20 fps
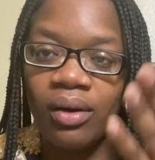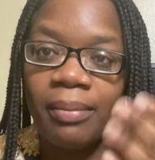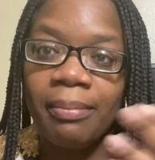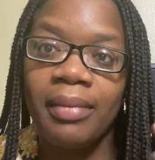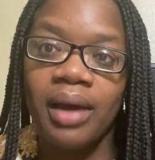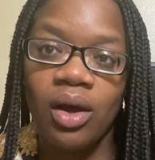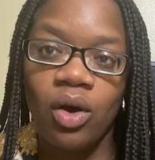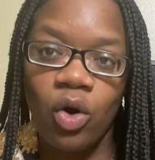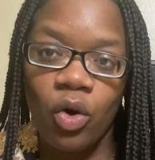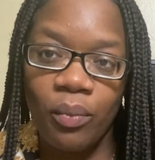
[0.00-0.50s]

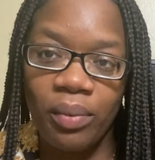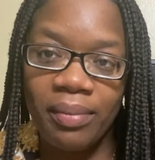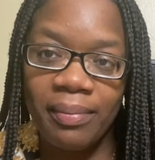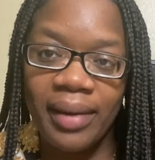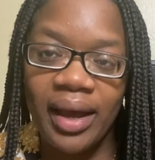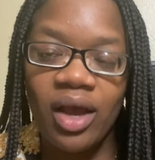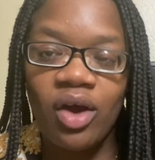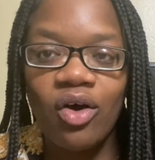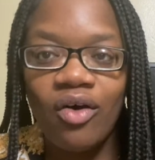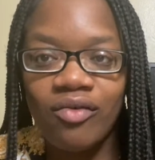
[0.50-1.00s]
my open
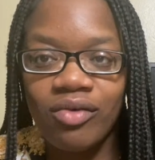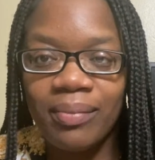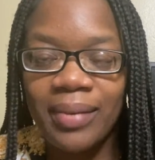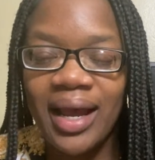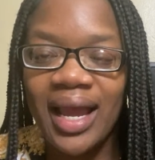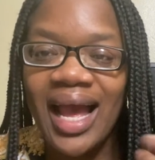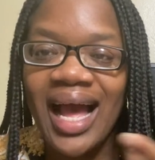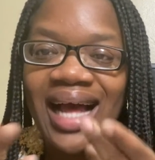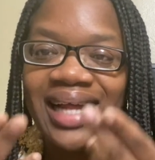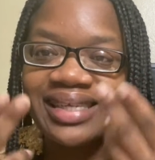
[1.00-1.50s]
bite
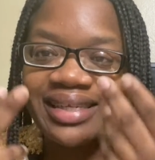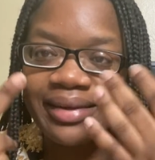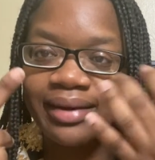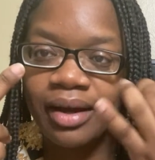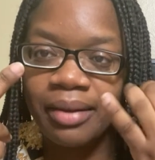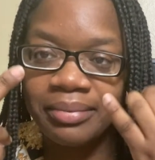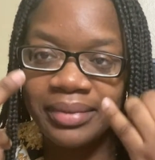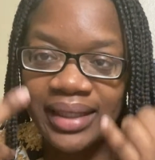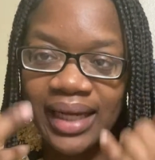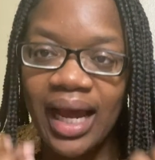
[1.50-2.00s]
overbite has to
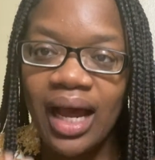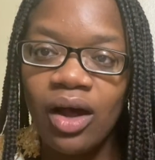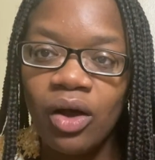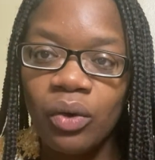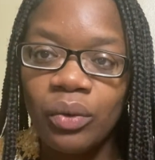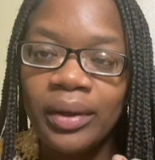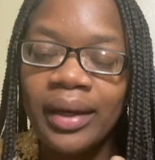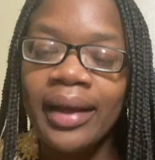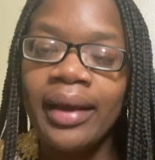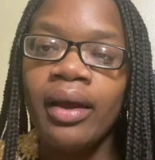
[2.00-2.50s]
come
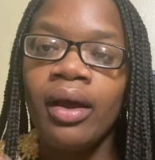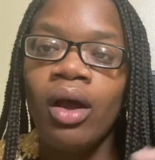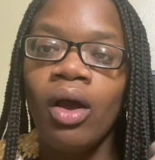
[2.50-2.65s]
down.